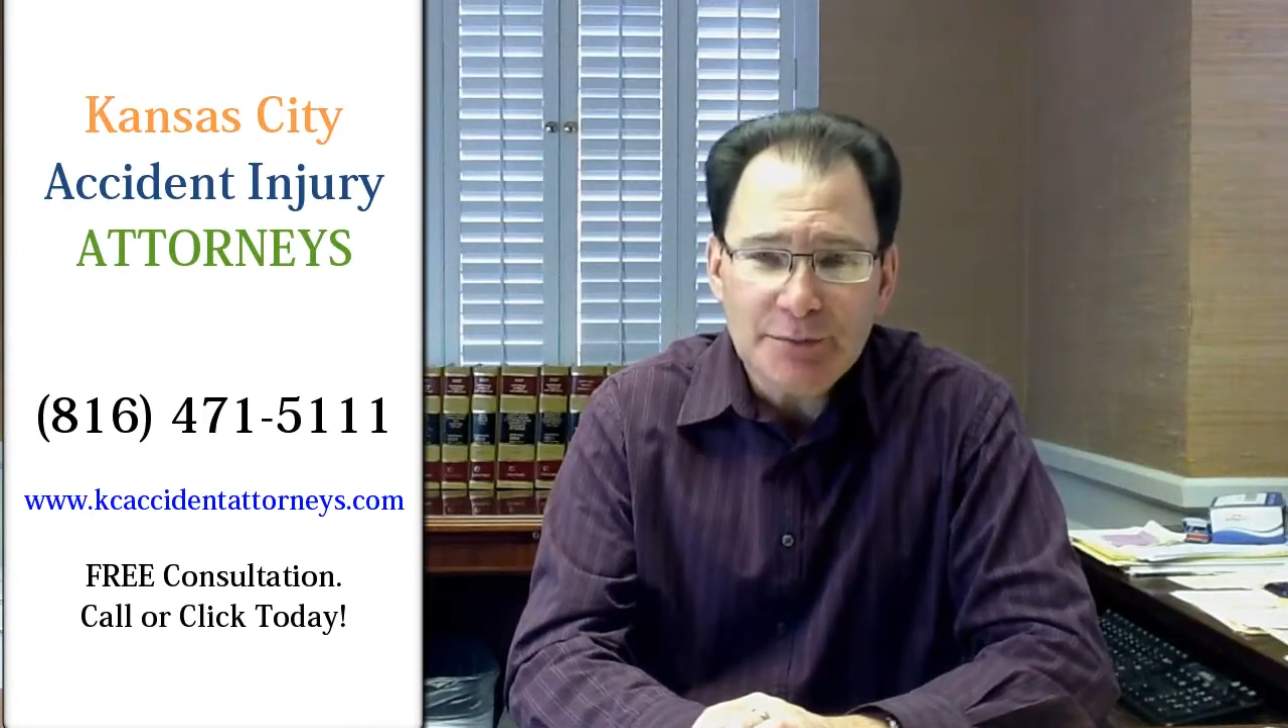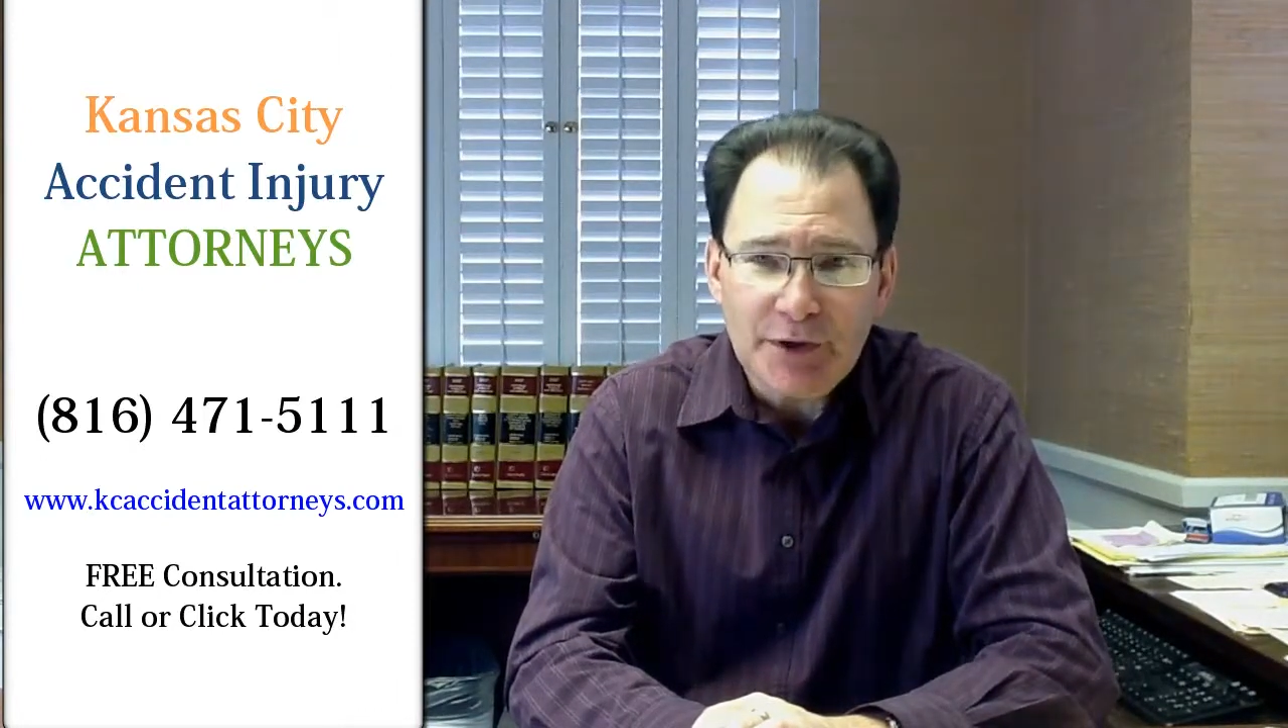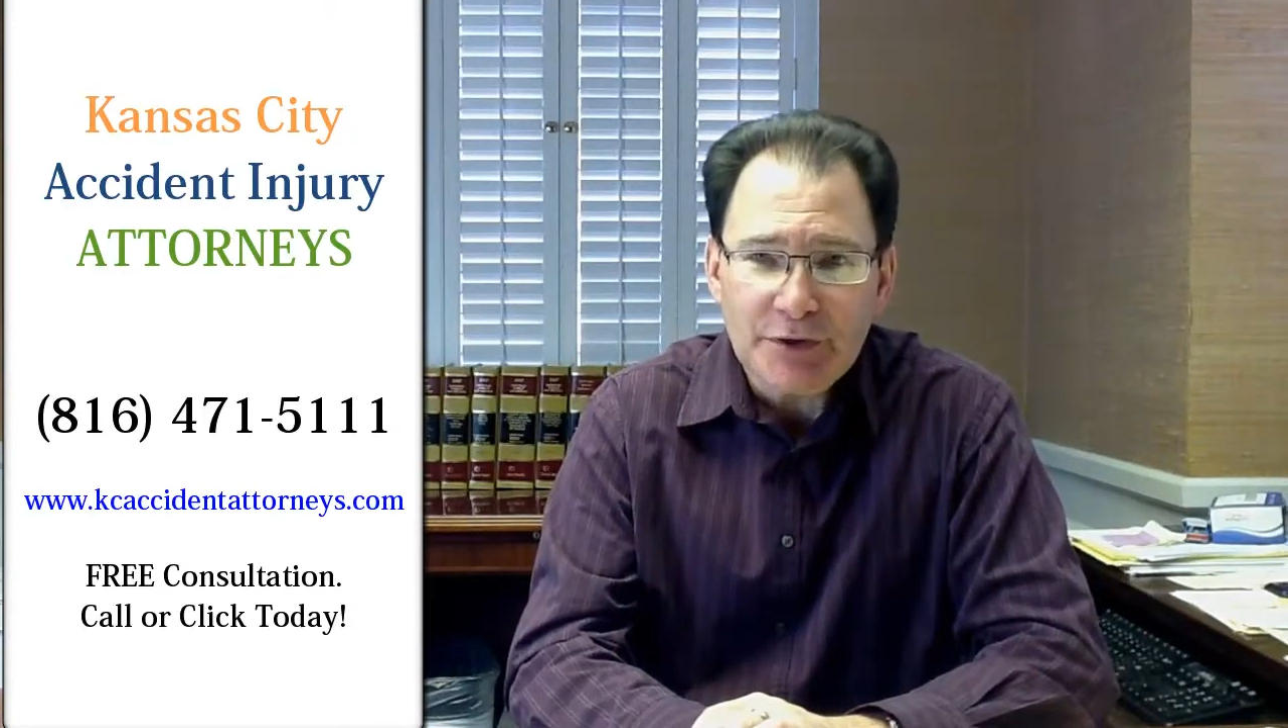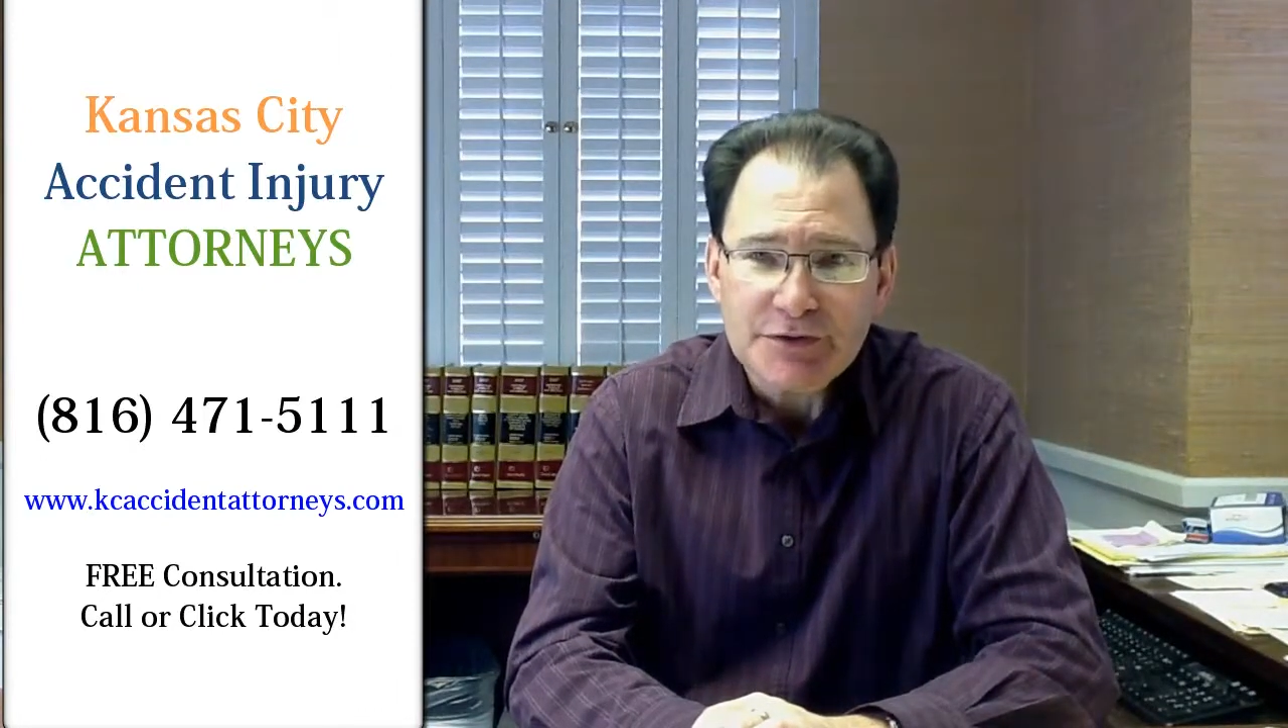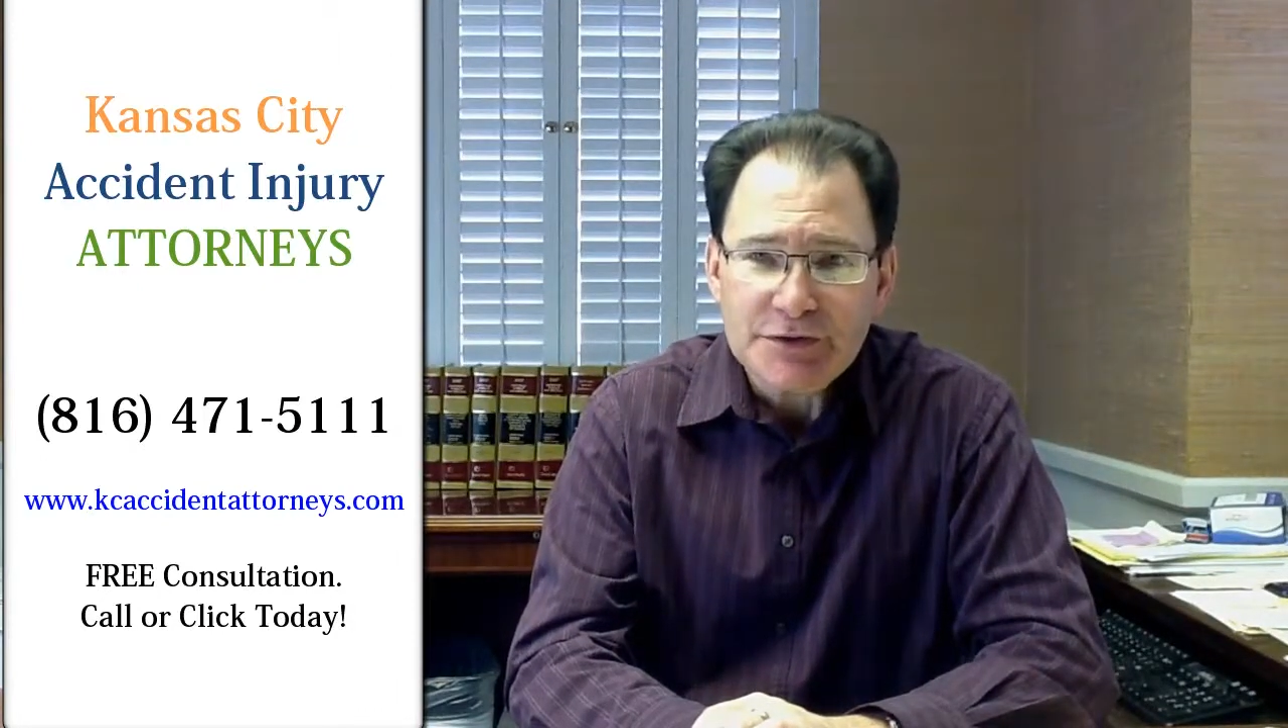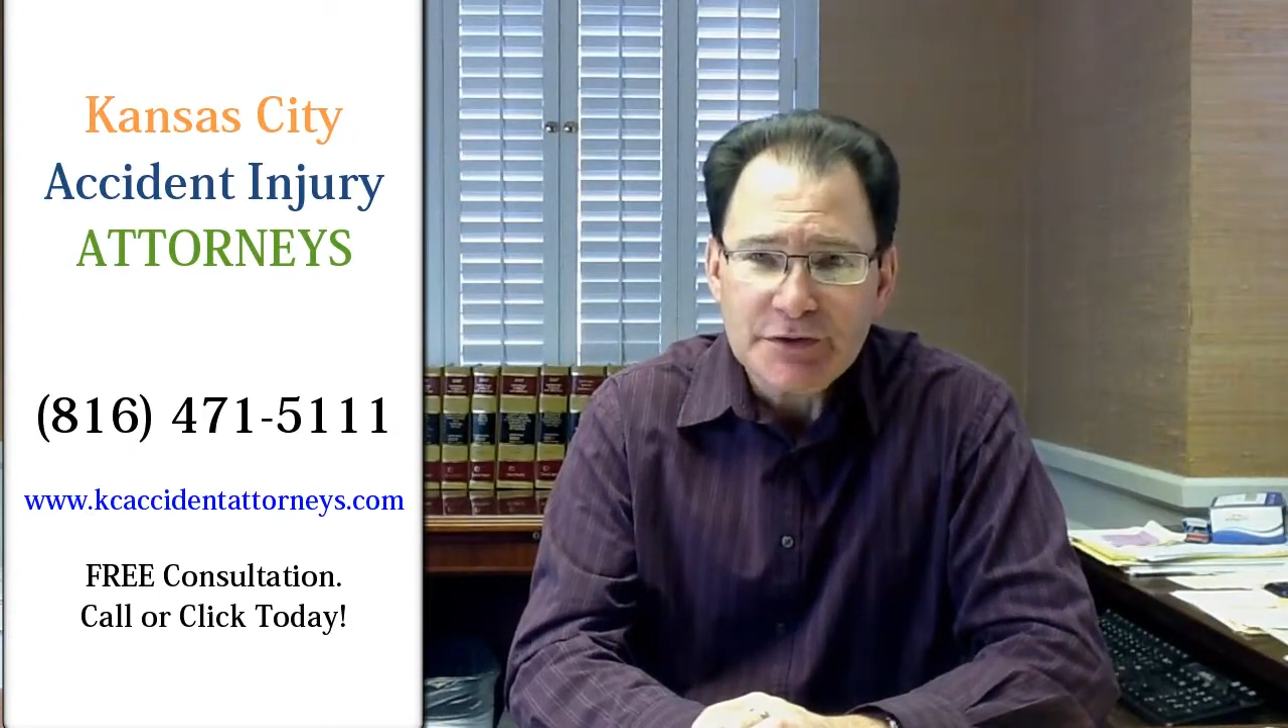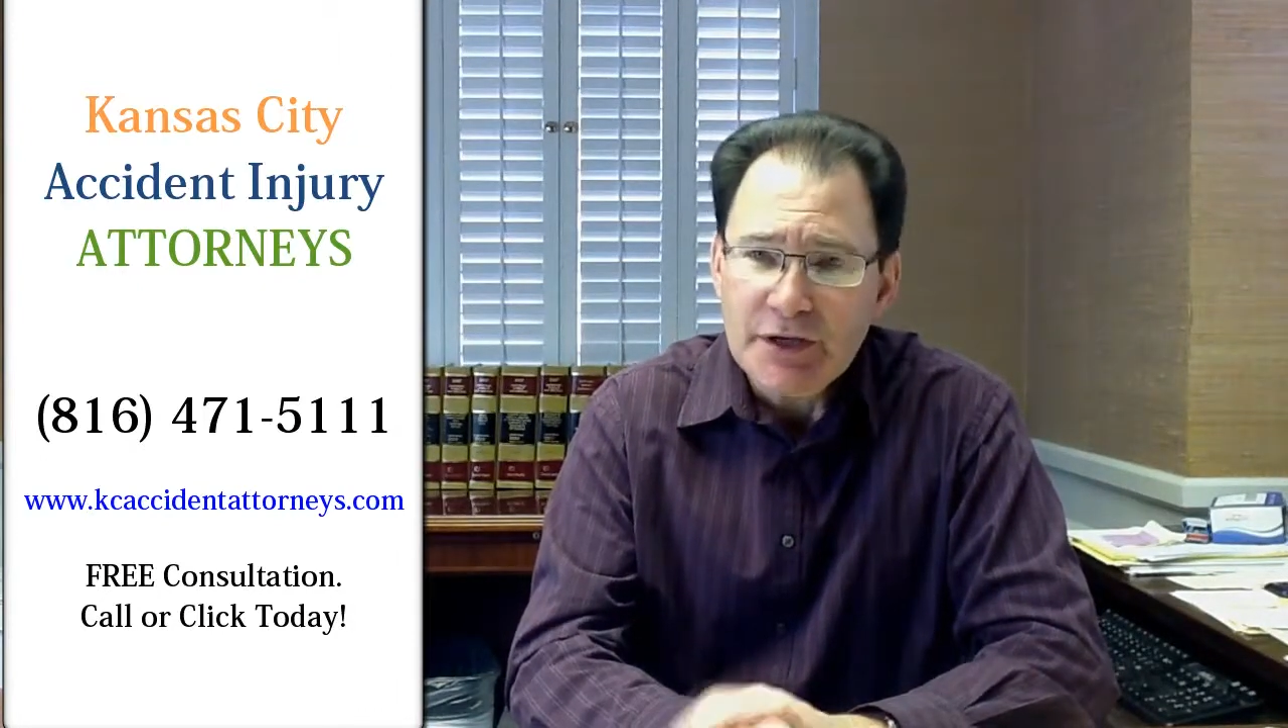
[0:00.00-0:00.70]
abuse.